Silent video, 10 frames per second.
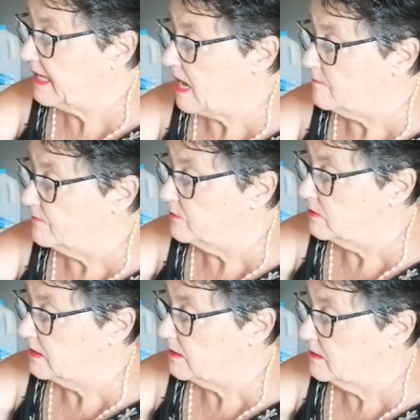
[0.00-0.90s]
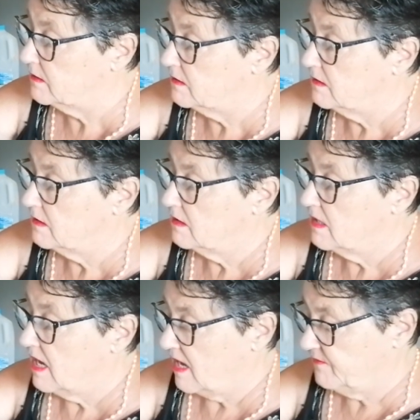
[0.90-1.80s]
a capful in.
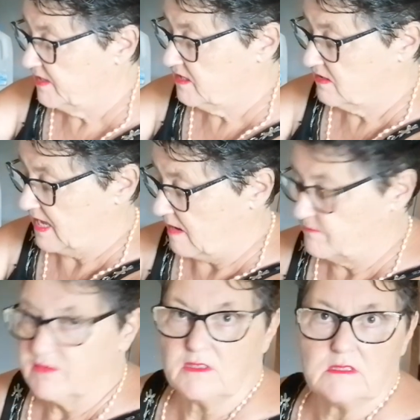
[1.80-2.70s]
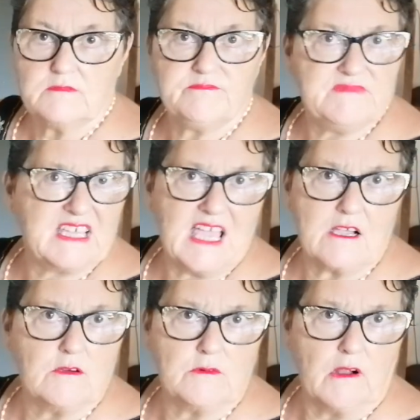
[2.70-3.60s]
I figure a capful, you can't
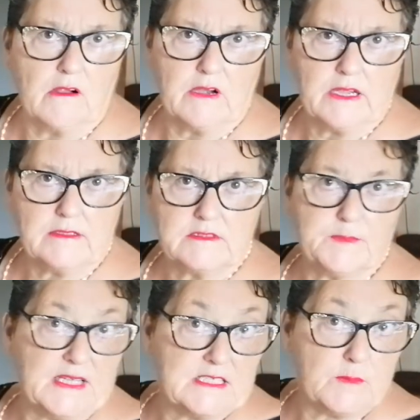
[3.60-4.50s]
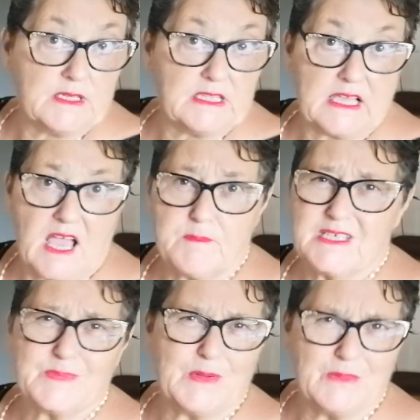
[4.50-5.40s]
go wrong, right? Depends how big the cap
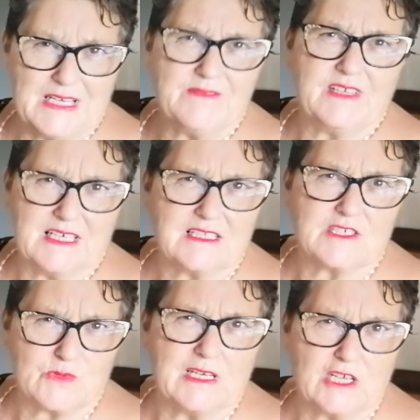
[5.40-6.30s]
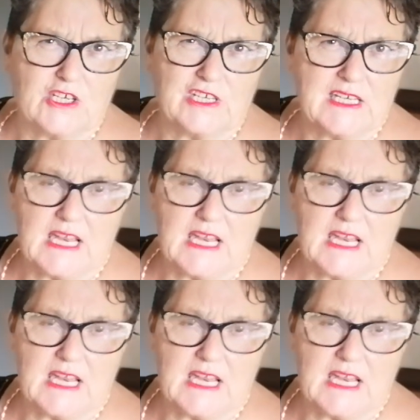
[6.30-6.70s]
is, but really, vanilla is really good in